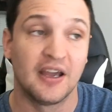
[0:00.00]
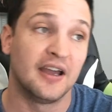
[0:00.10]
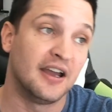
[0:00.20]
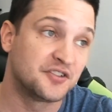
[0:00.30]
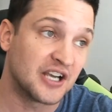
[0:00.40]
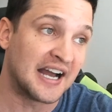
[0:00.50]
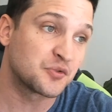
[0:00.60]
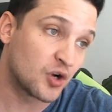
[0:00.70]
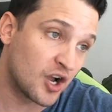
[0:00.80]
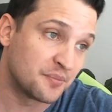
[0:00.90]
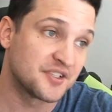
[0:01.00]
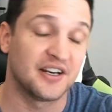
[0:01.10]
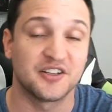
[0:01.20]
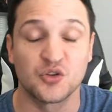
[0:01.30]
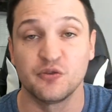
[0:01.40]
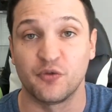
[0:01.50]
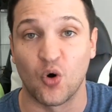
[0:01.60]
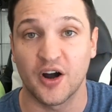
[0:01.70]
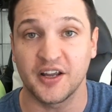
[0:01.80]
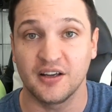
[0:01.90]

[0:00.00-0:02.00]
If Joshua comes in at 240,